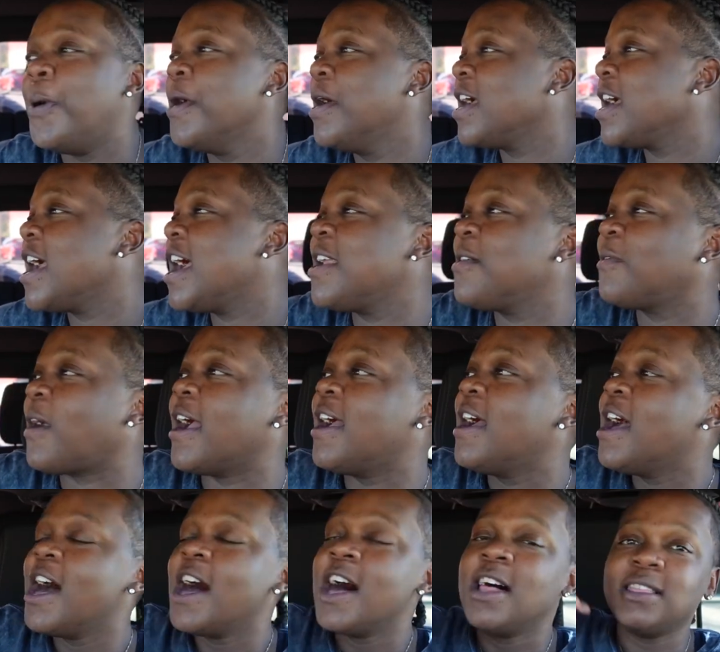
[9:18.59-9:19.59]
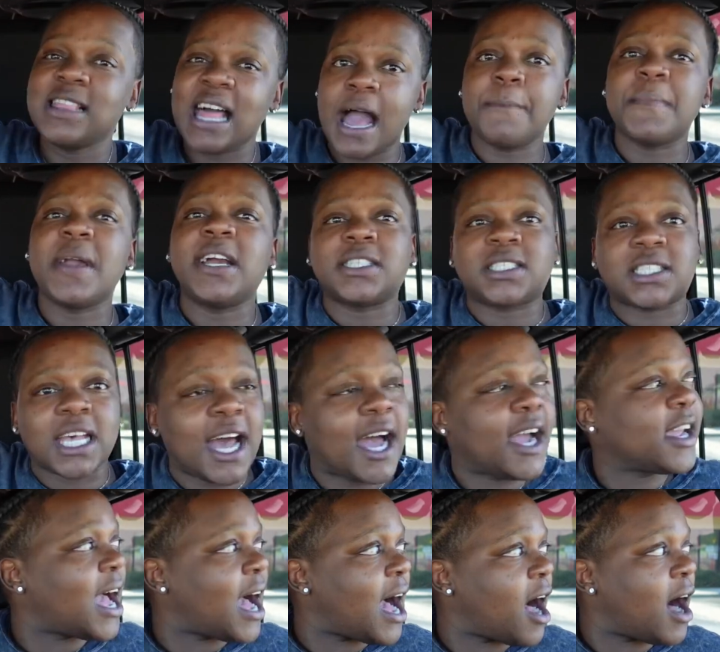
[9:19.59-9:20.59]
Anyway, let me
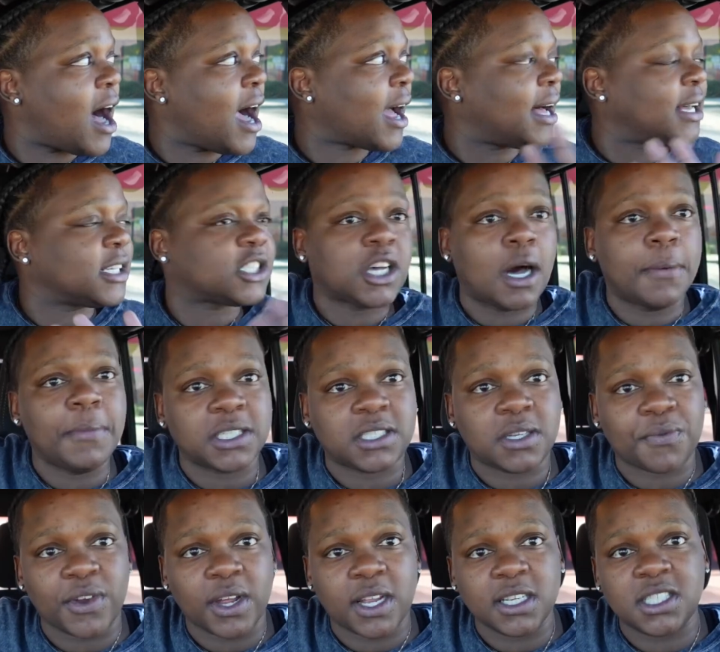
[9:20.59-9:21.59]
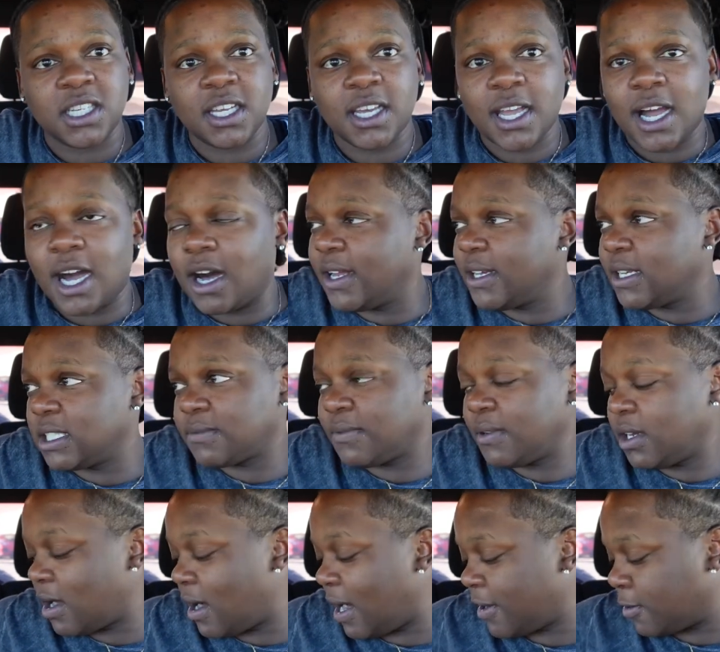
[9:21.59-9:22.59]
tell y'all, I got so much to freaking tell y'all in this
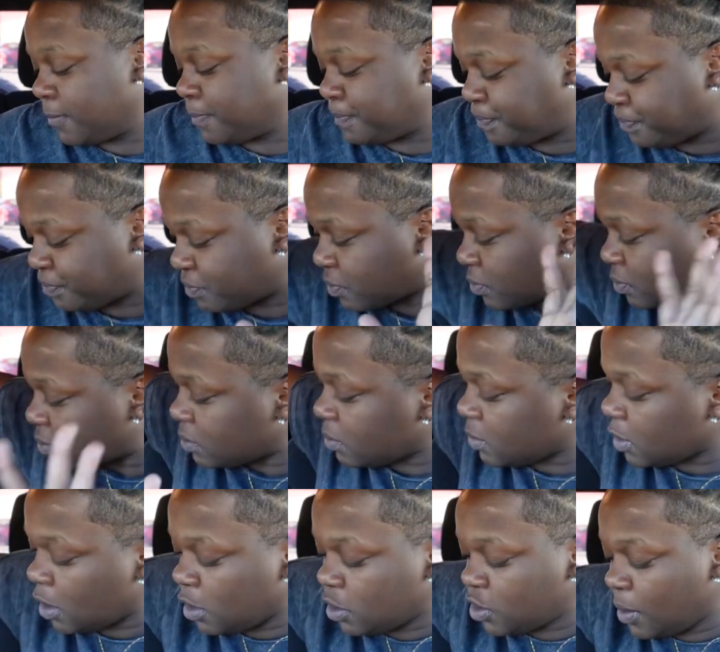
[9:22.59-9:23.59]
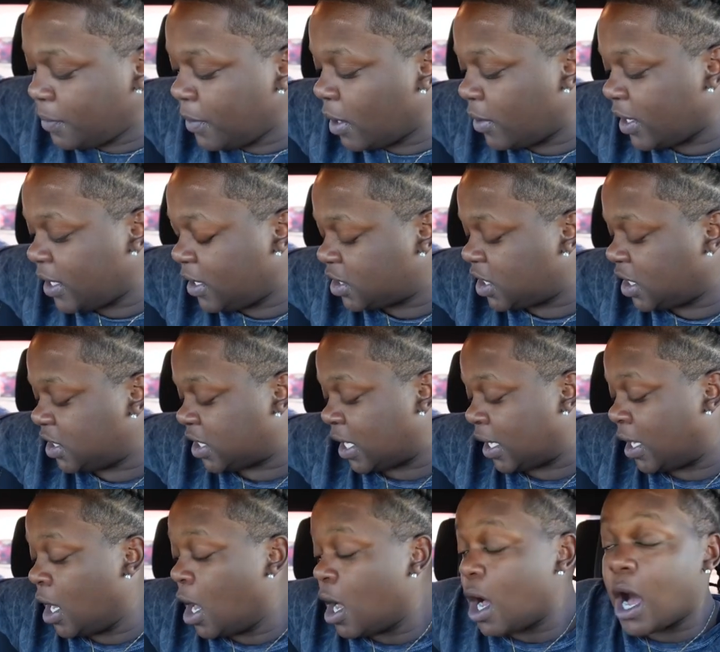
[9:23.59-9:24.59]
video. I do. So we're gonna eat chit
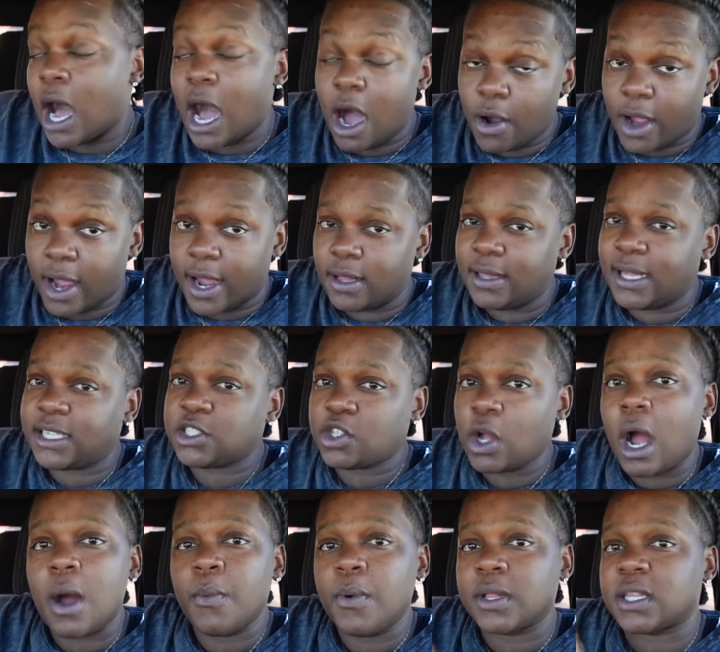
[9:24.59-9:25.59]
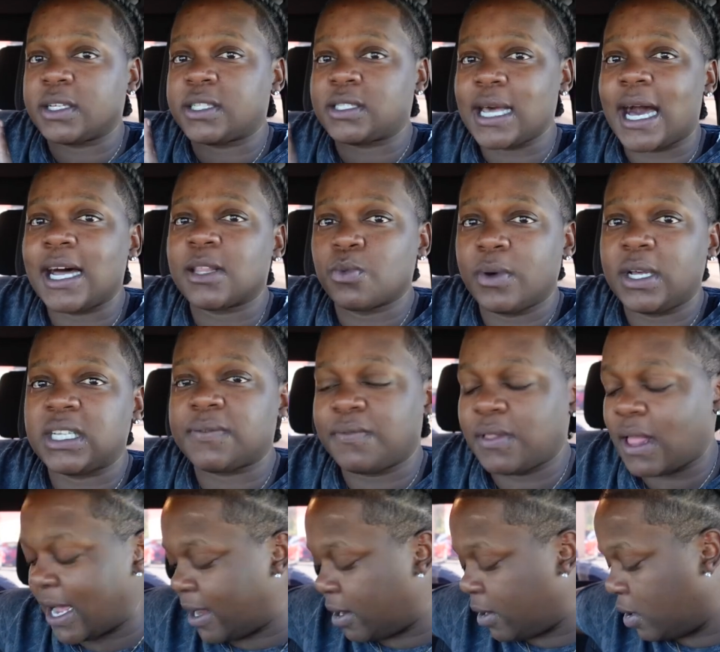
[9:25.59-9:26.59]
chat. Okay, let's start with the Southwest
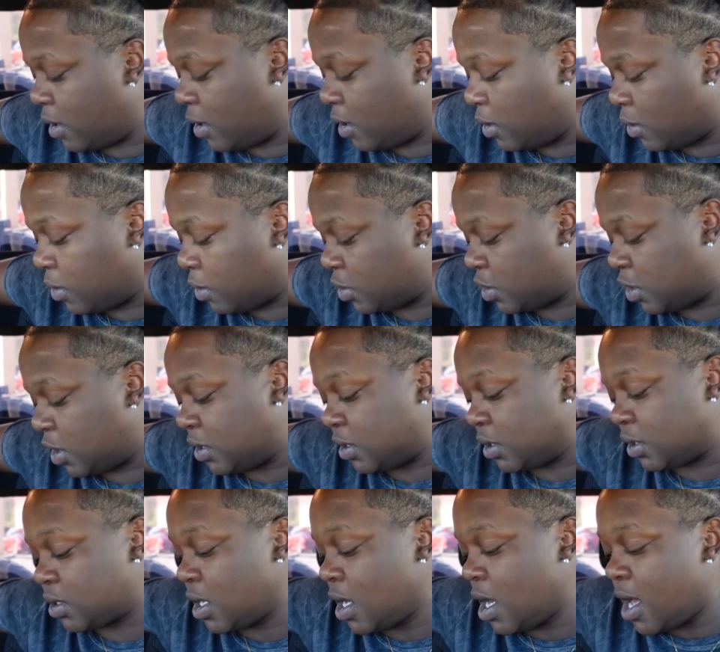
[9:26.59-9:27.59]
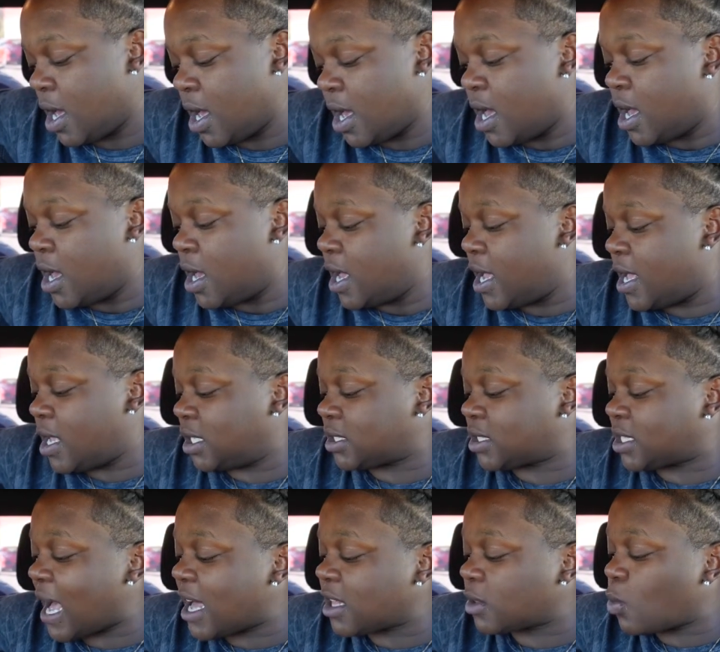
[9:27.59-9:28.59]
flight. Oh Jesus.
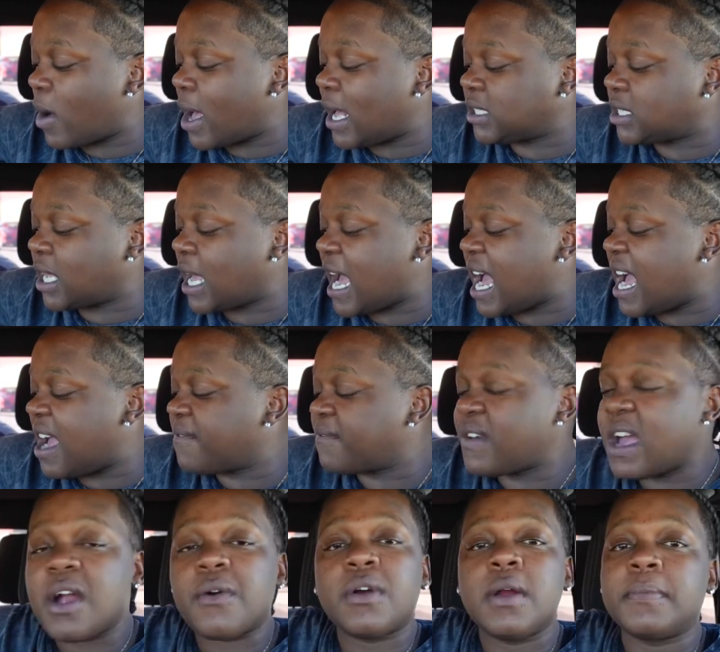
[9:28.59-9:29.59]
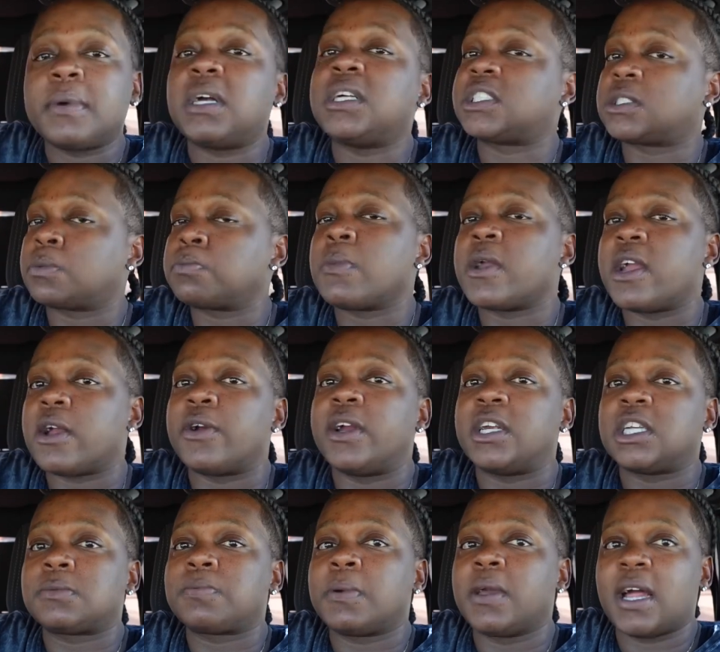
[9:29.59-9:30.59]
Southwest gave very much
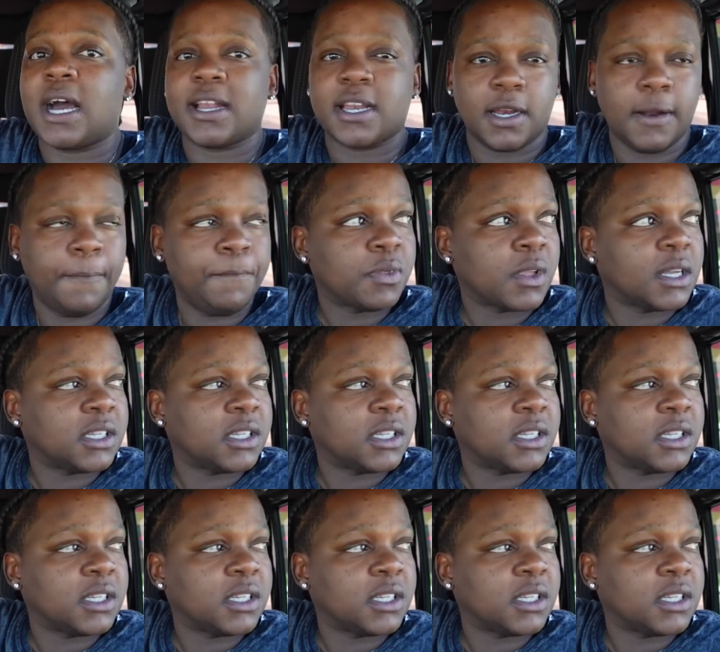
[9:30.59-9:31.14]
spirit. They did it.